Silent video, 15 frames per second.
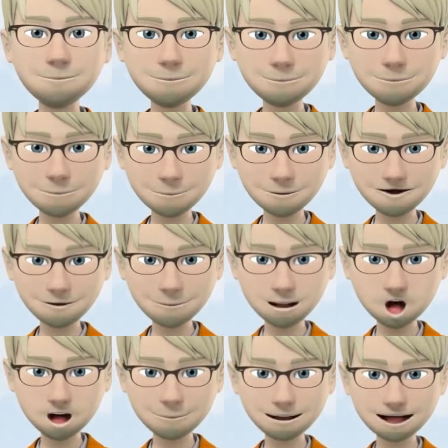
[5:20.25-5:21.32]
So we
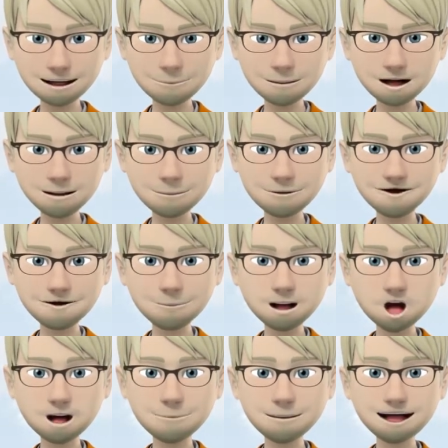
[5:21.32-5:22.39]
must find and
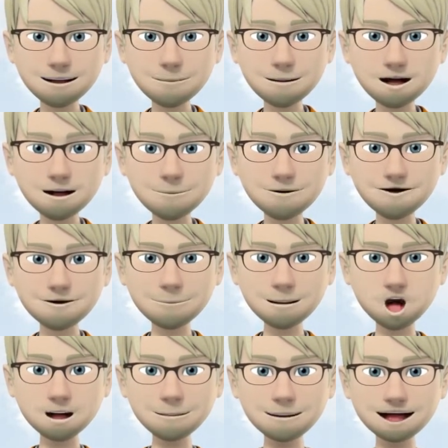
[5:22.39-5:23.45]
offer the most
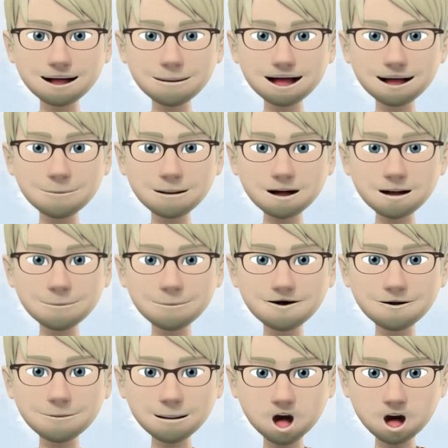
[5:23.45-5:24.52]
efficient and precise
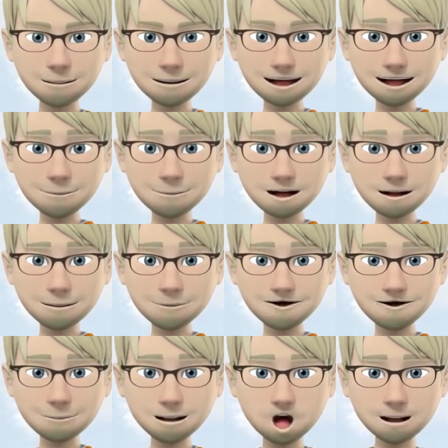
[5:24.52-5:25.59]
solution on a
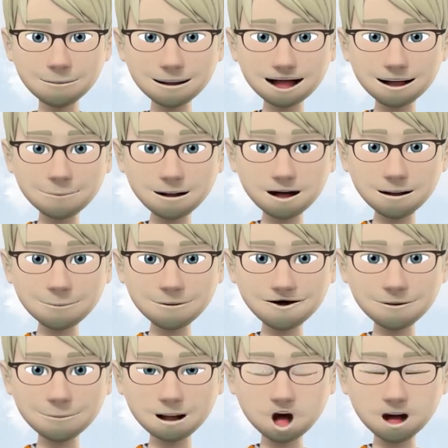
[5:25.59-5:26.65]
case-by-case
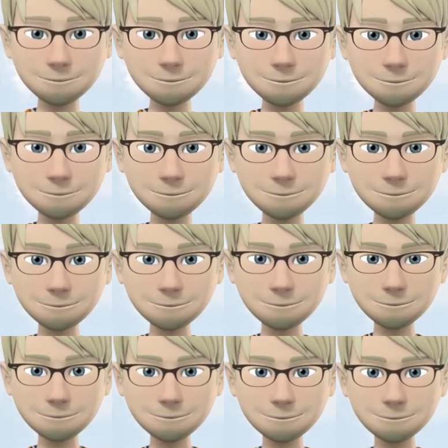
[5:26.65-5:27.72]
basis.
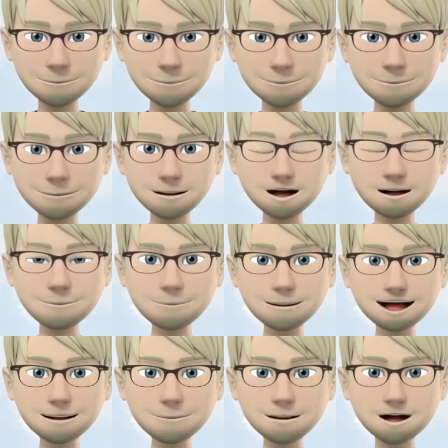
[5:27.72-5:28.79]
These
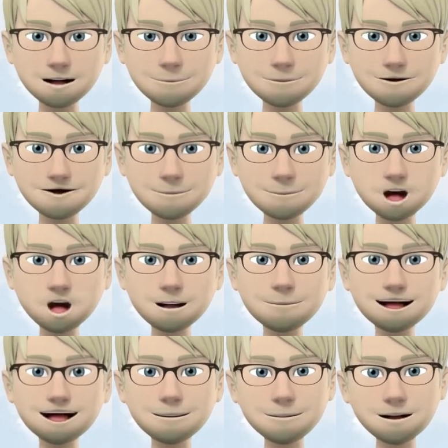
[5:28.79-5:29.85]
generators are
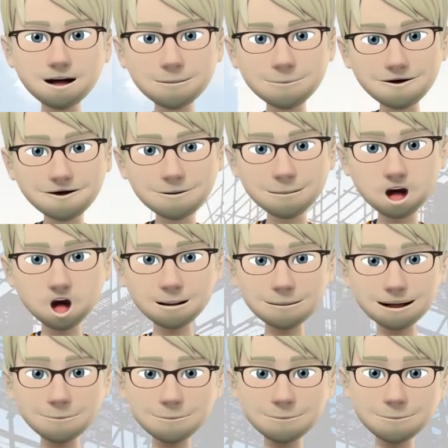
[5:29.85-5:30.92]
intended for professional,
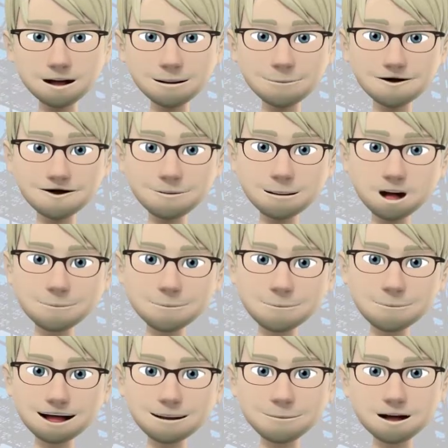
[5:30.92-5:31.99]
public,
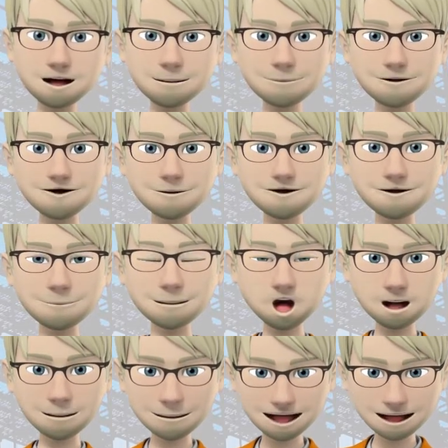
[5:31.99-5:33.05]
outdoor,
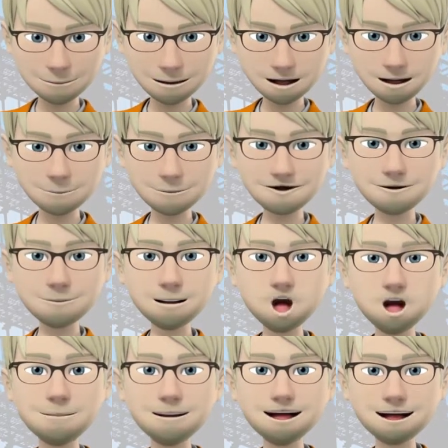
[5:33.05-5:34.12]
emergency and
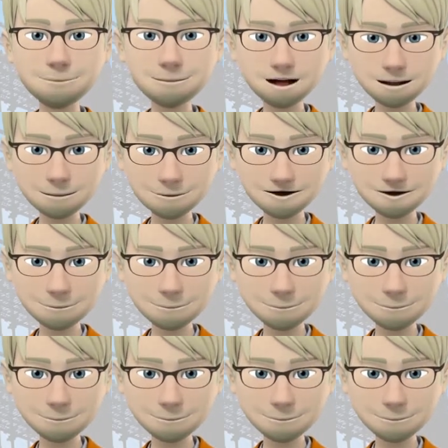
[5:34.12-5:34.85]
rental uses.